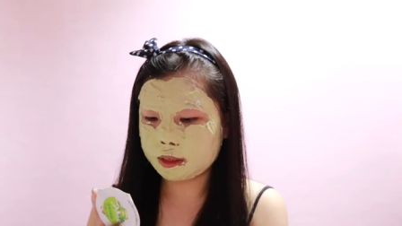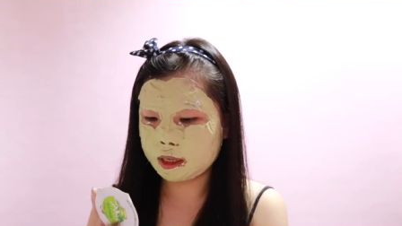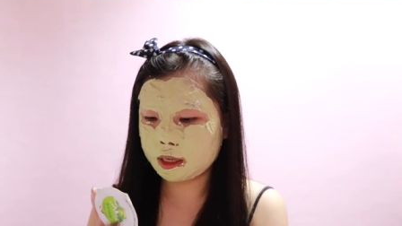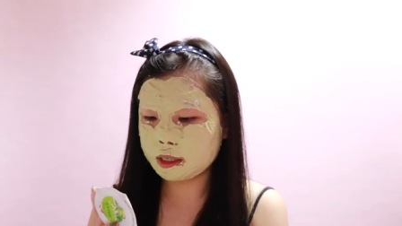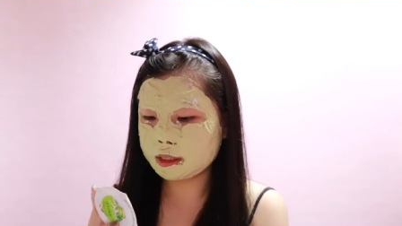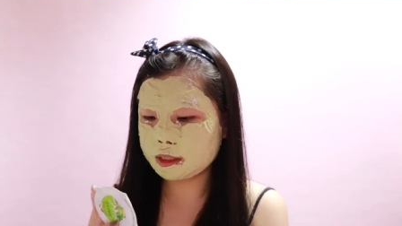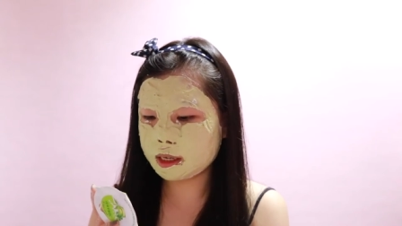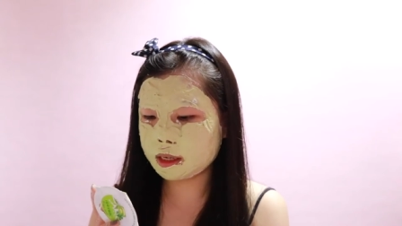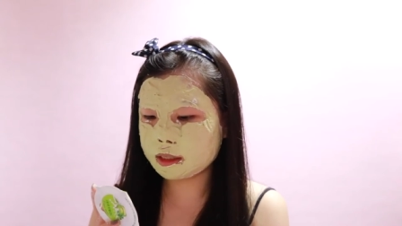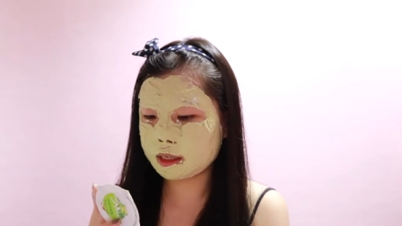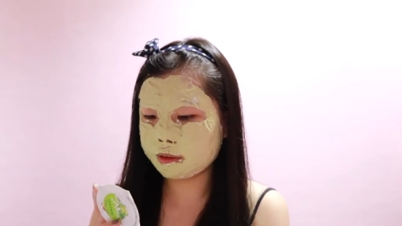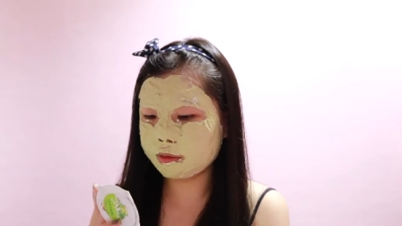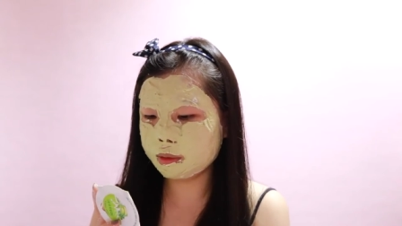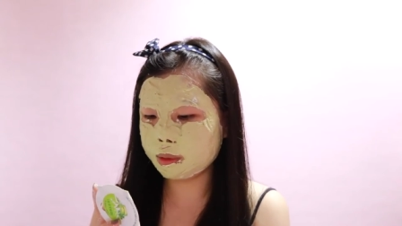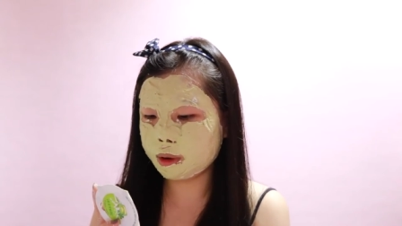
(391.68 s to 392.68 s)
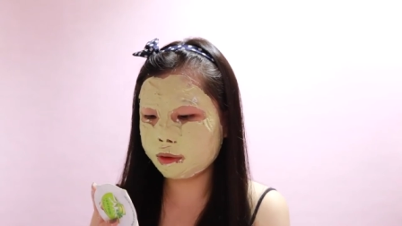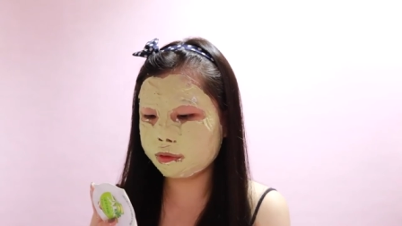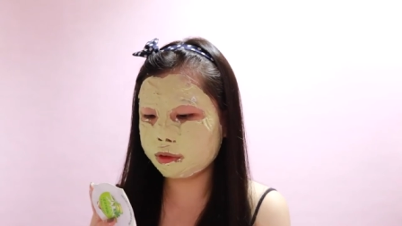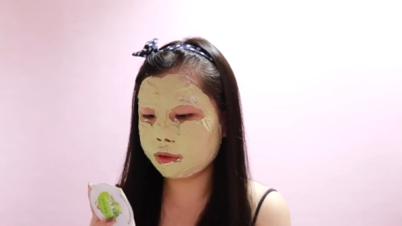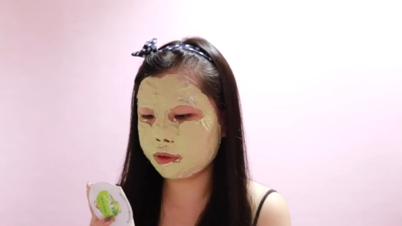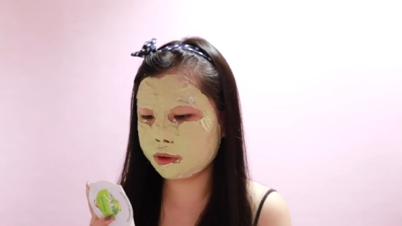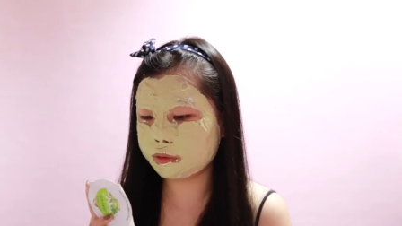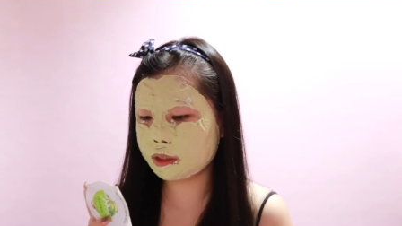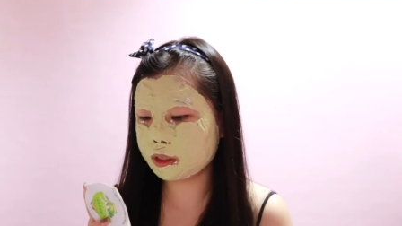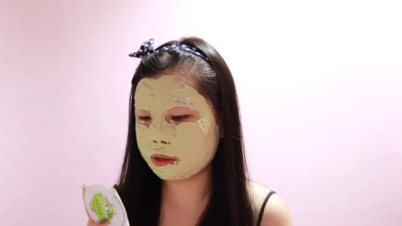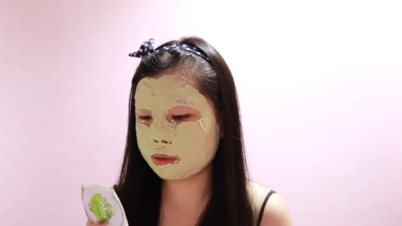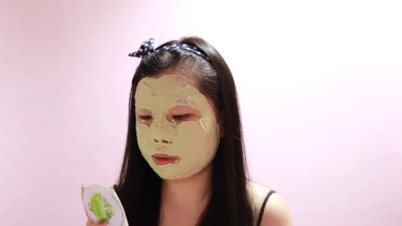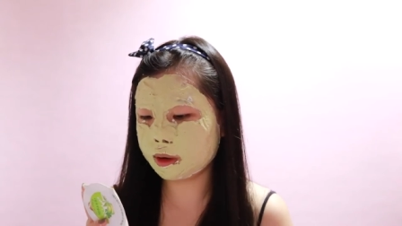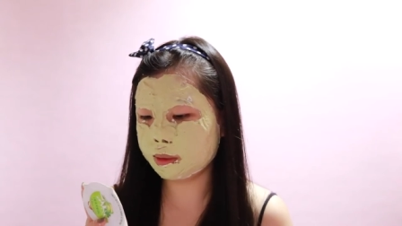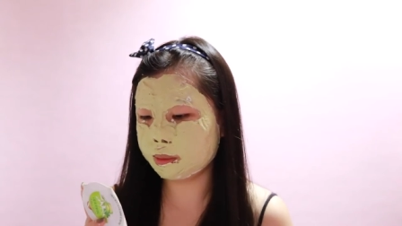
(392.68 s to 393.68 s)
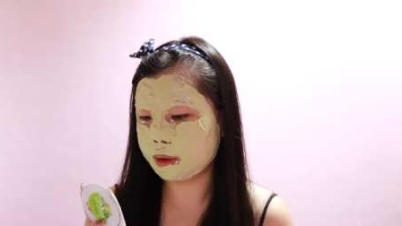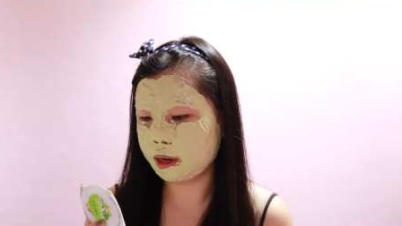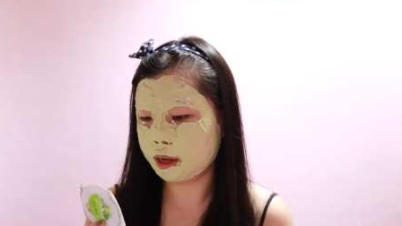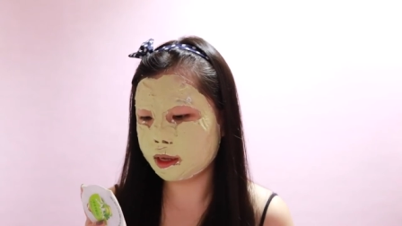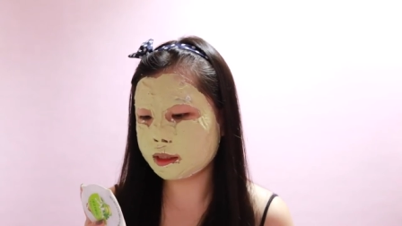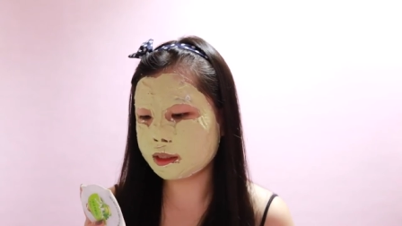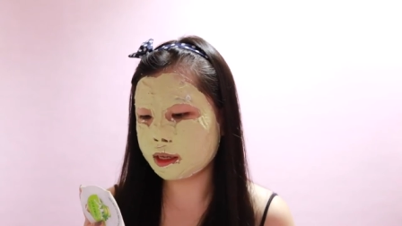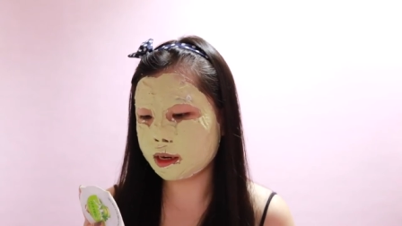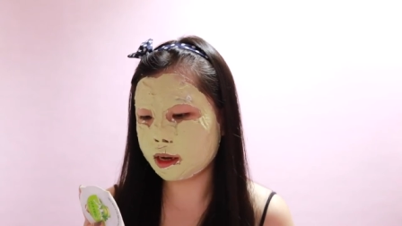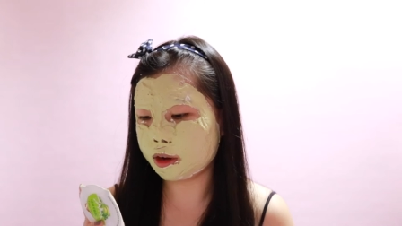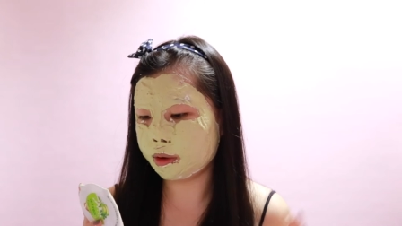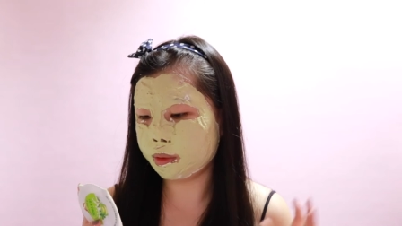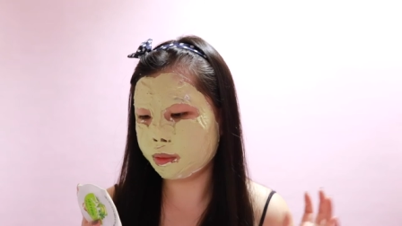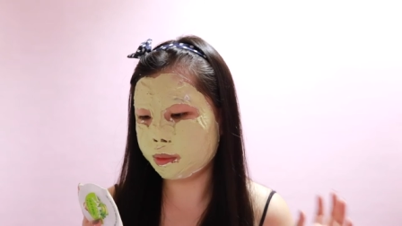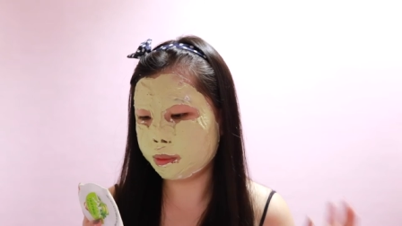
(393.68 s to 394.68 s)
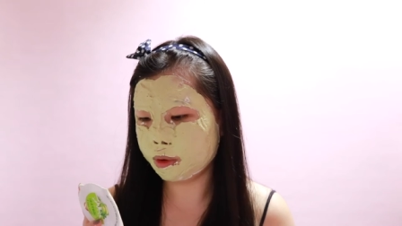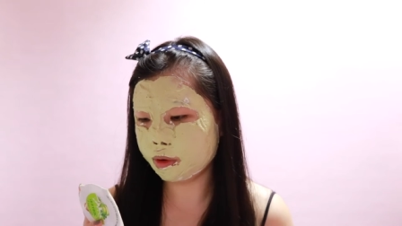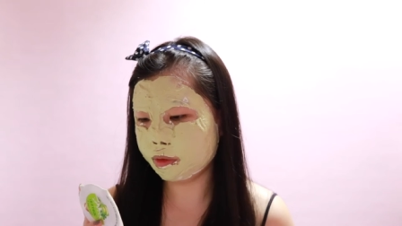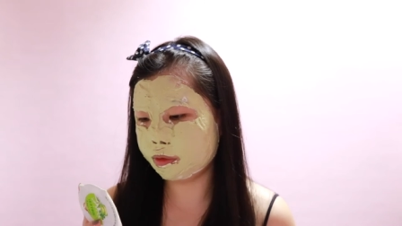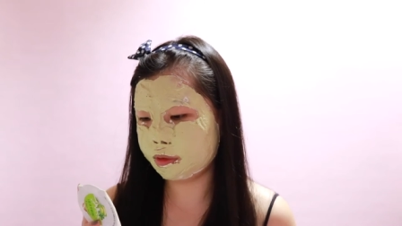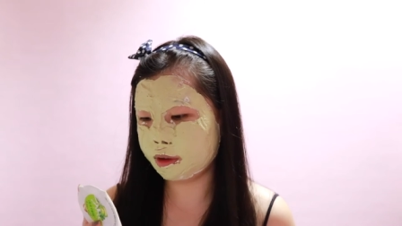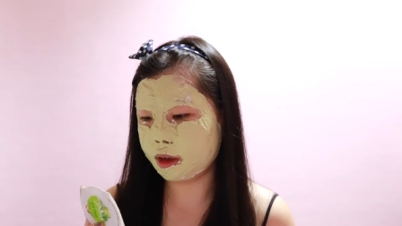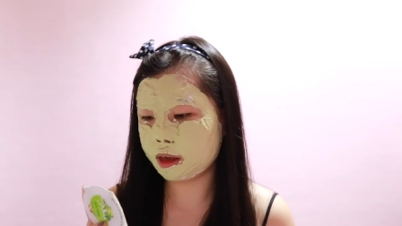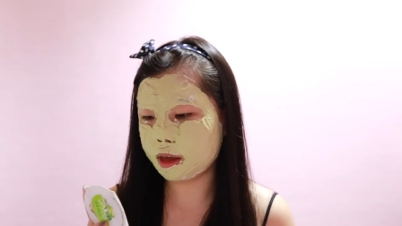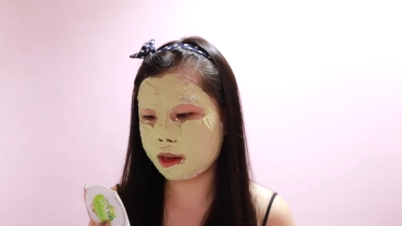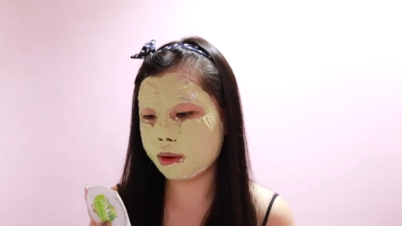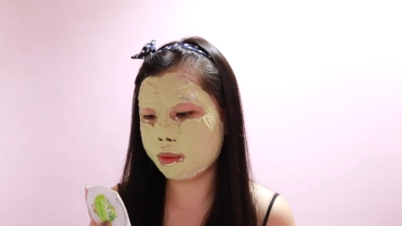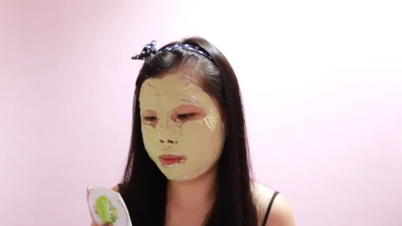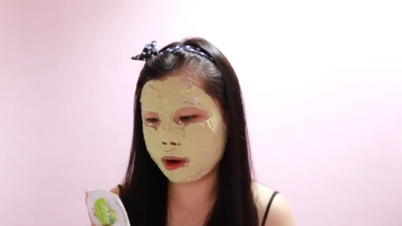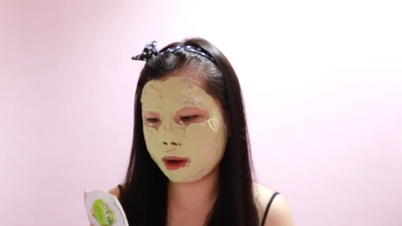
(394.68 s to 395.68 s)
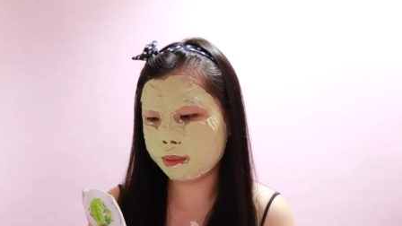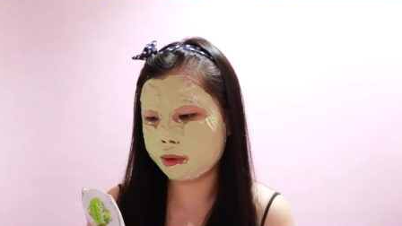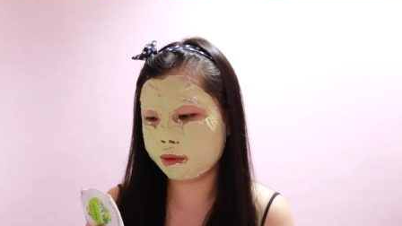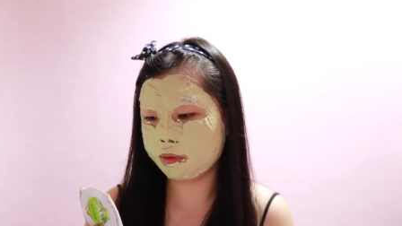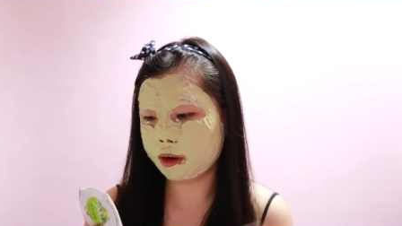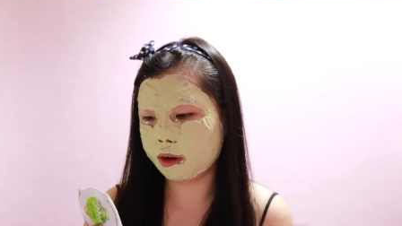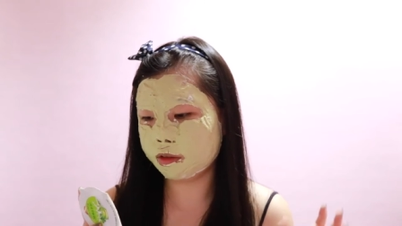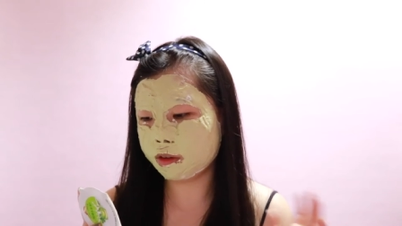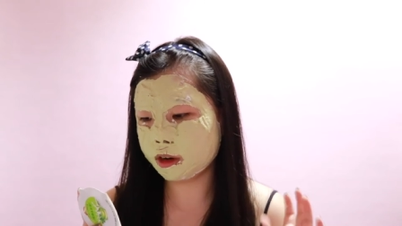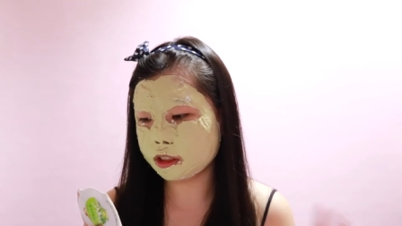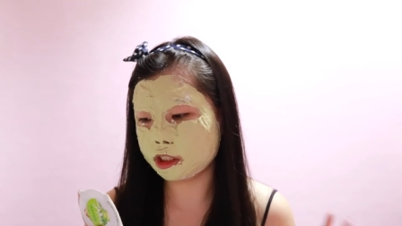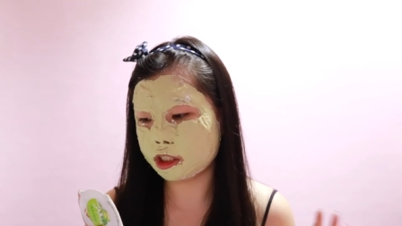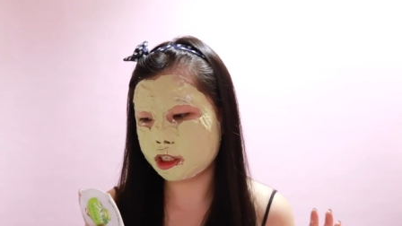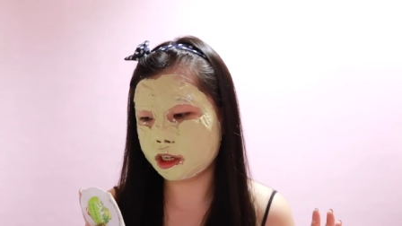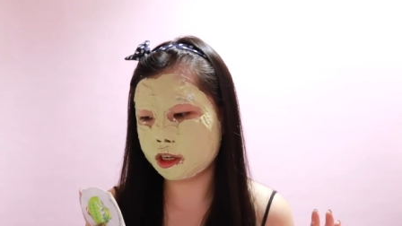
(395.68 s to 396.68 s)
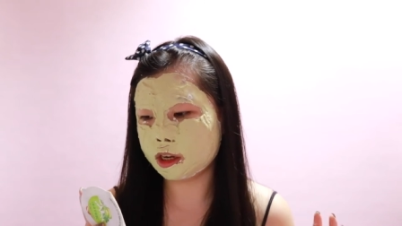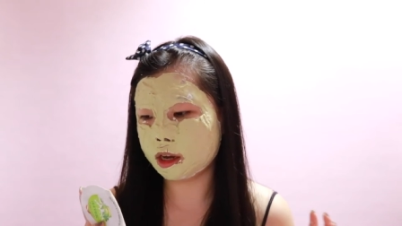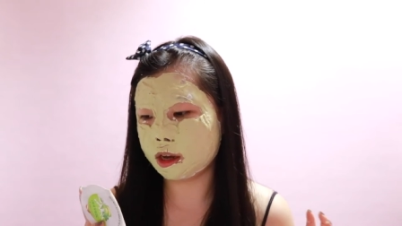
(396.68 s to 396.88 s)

It says I have to wait for 15 to 20 minutes and I could remove it and then wipe off any residue